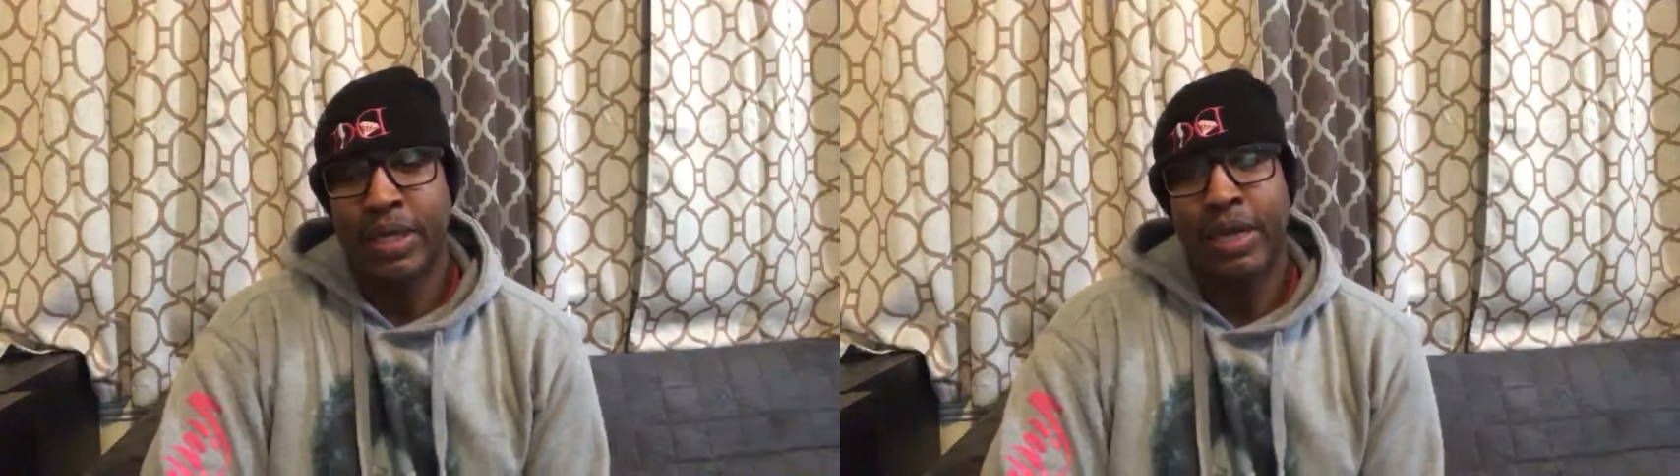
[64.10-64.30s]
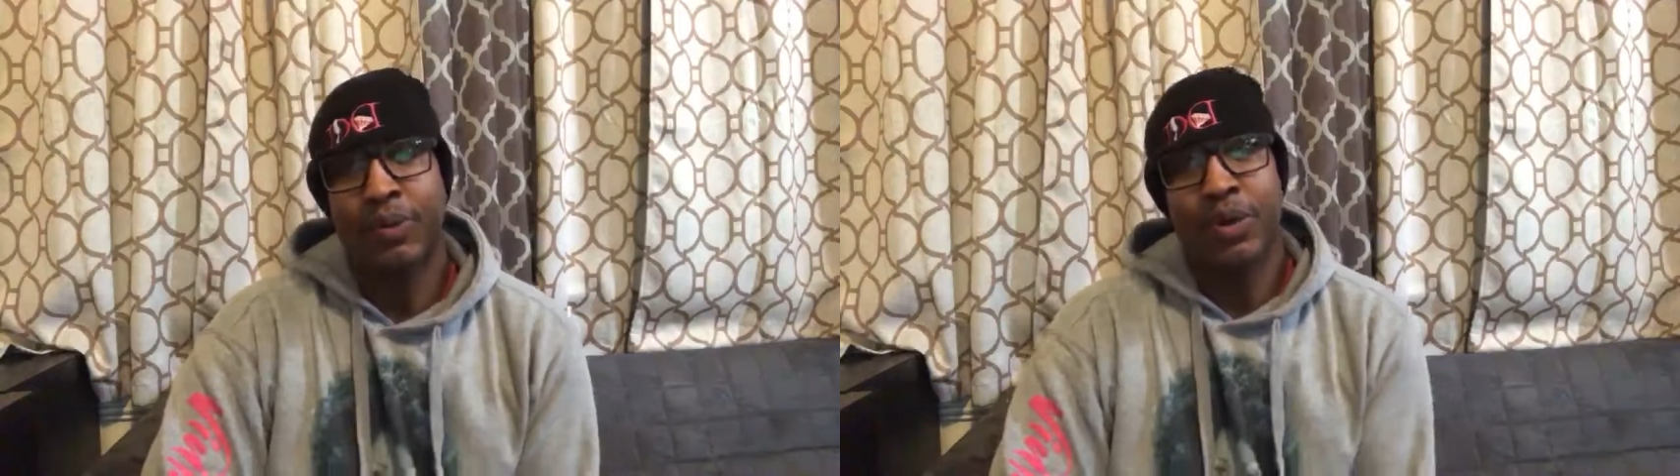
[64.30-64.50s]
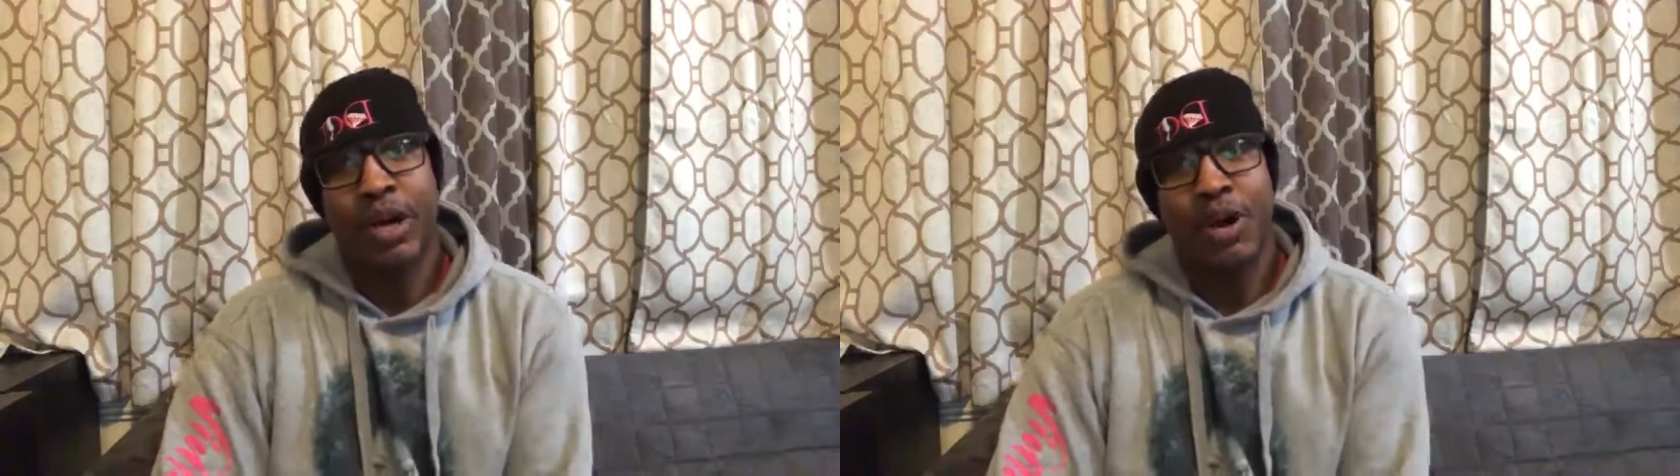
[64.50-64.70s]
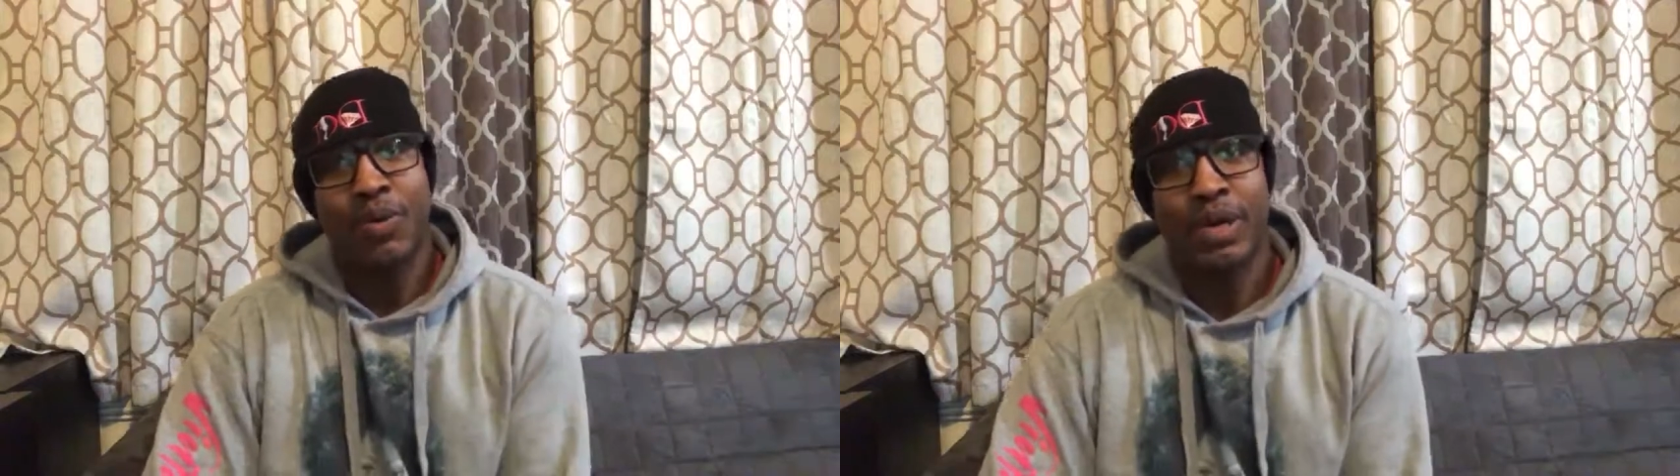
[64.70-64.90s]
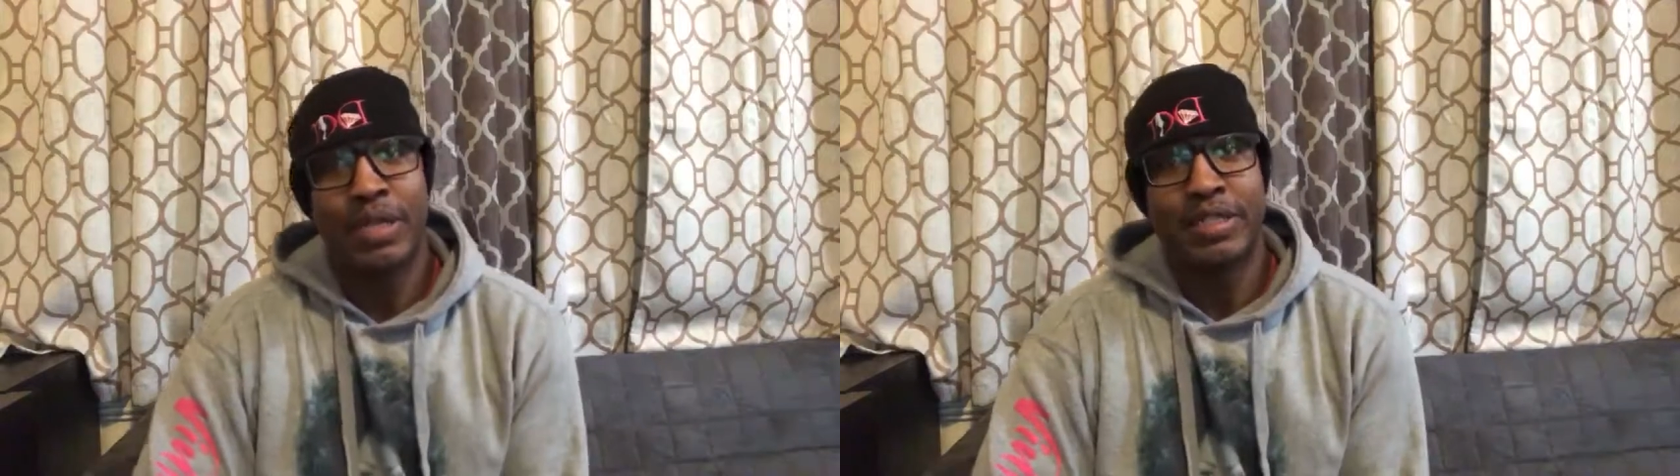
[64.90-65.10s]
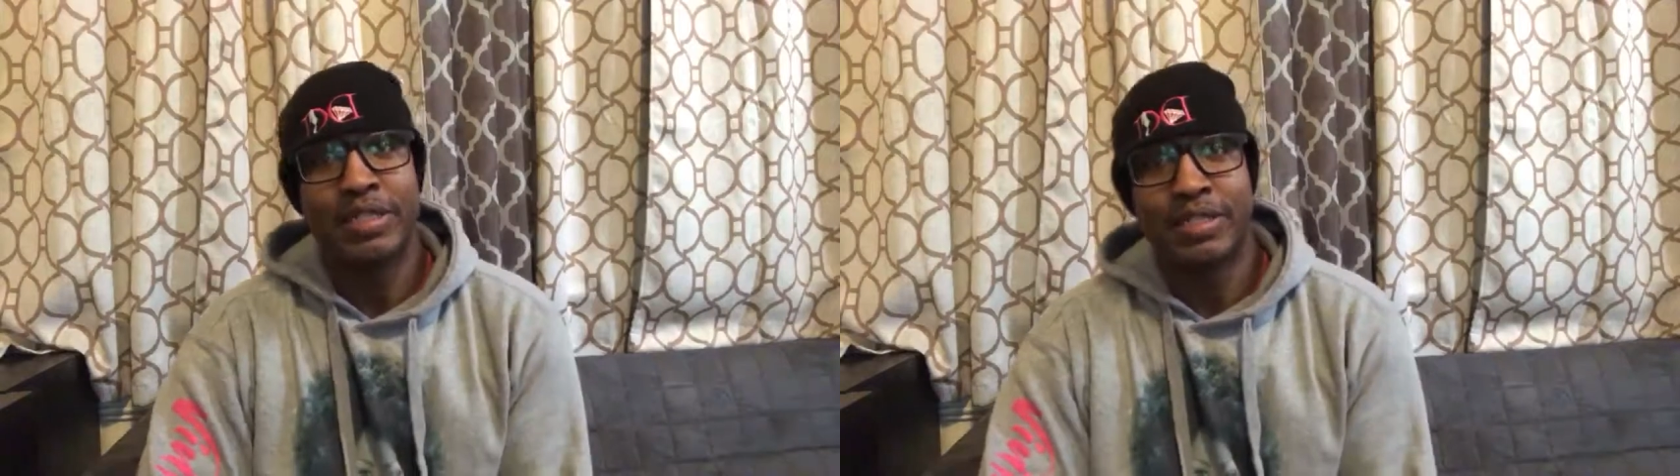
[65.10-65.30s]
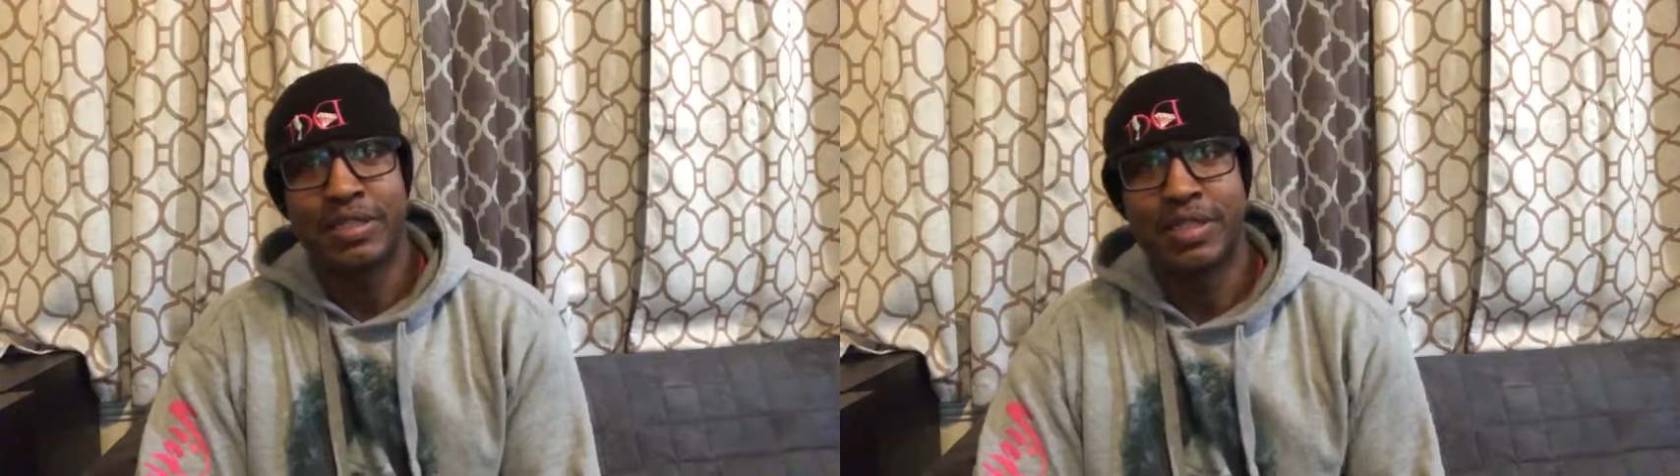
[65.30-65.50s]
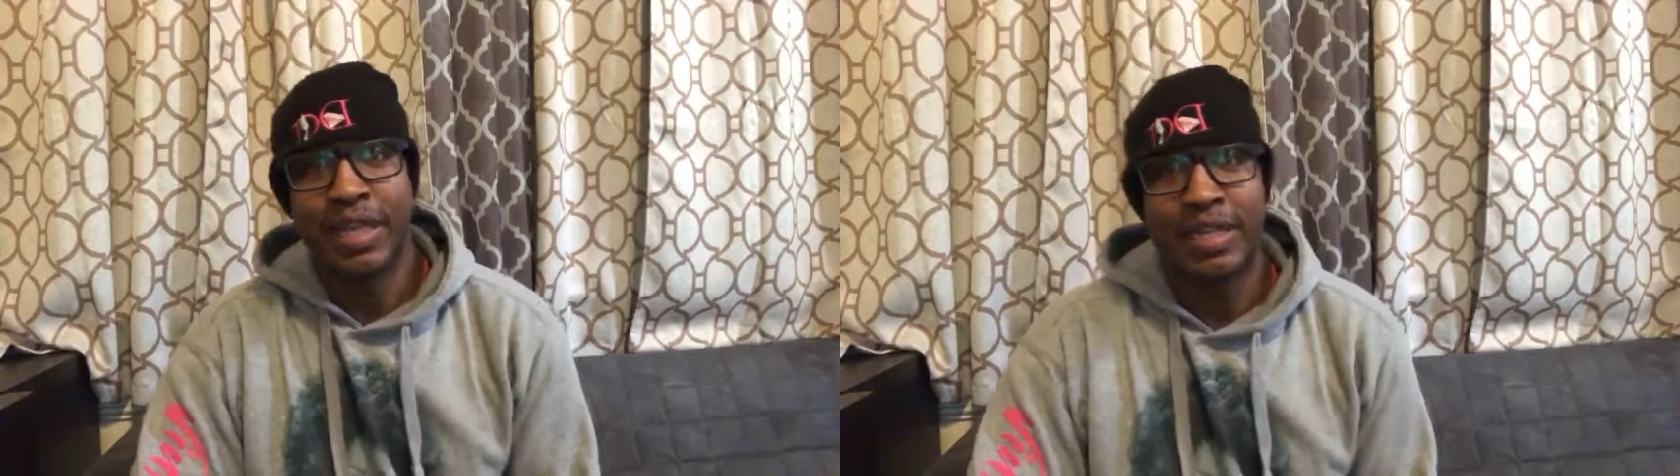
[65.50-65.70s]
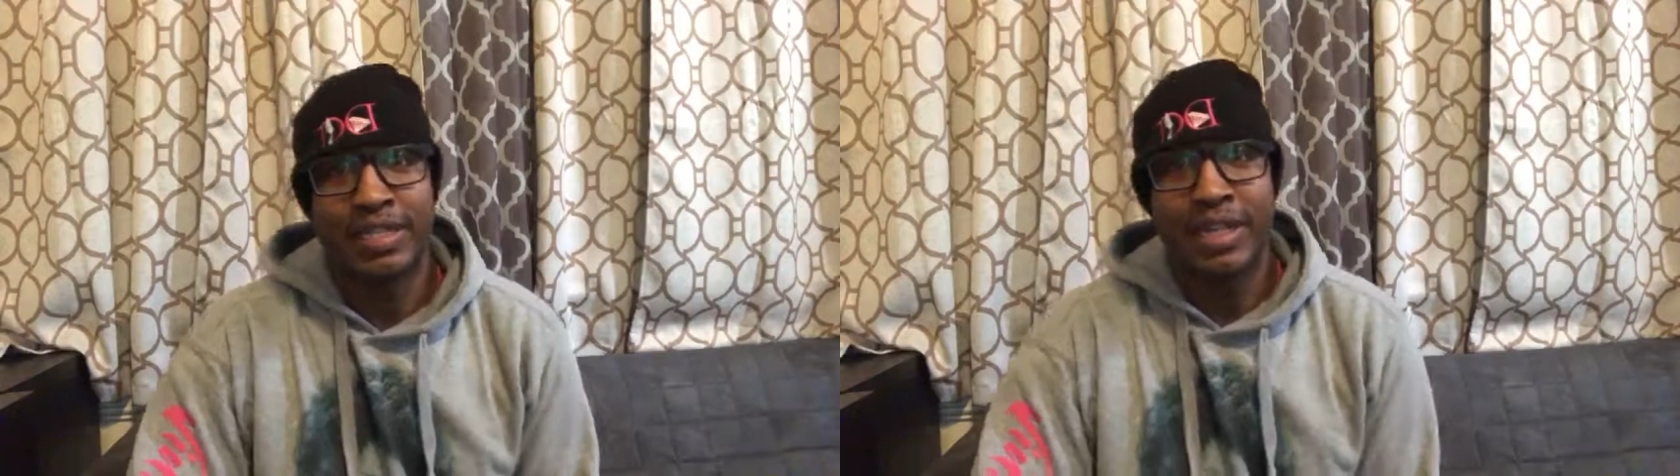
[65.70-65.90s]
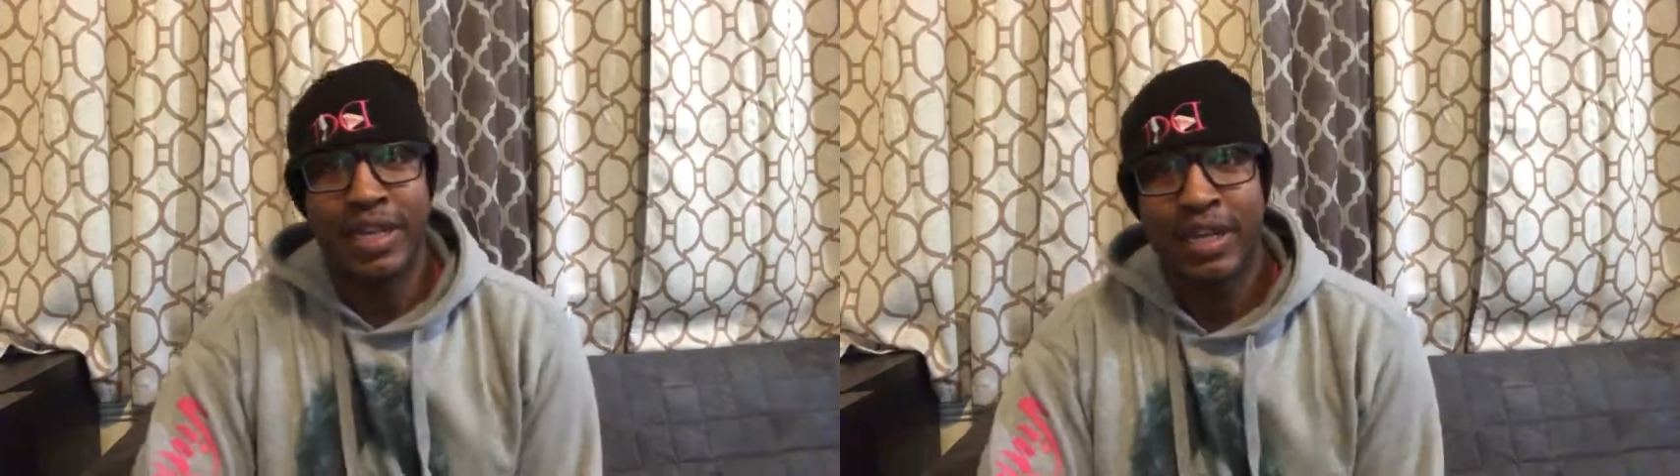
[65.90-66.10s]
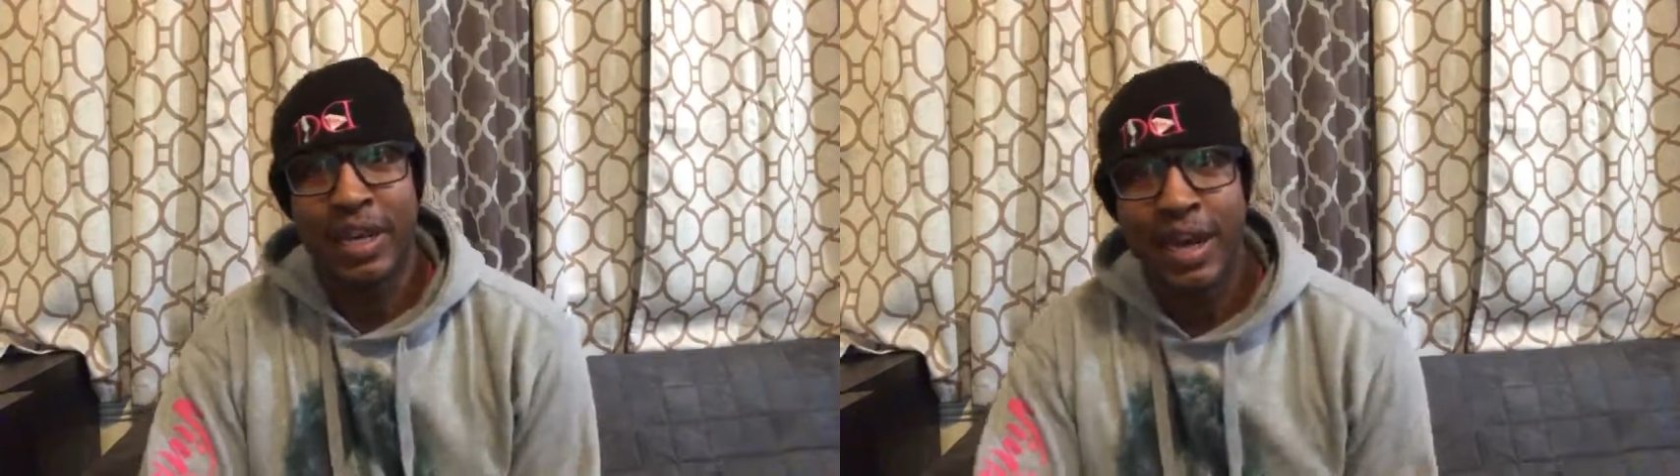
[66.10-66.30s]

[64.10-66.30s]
kind of would always stay in his head like,